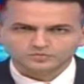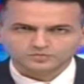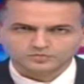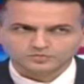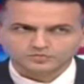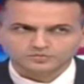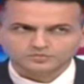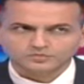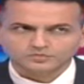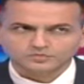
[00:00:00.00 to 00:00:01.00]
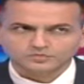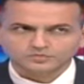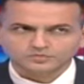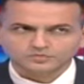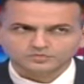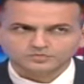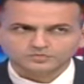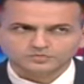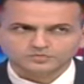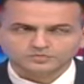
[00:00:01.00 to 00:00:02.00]

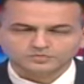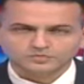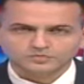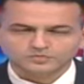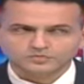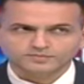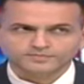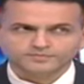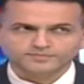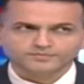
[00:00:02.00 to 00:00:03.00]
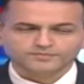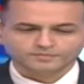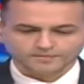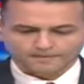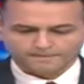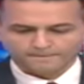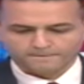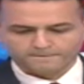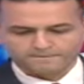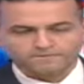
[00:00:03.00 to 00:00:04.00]

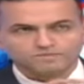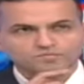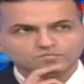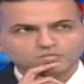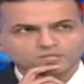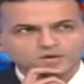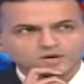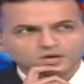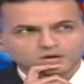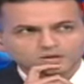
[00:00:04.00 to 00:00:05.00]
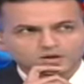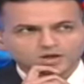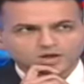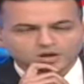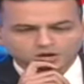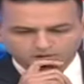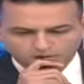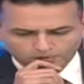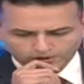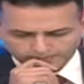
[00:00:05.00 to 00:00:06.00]

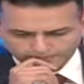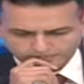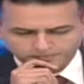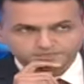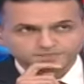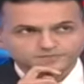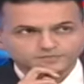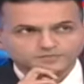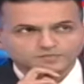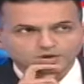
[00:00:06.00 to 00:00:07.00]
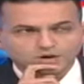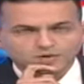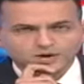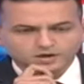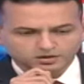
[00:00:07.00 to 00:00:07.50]
(silent)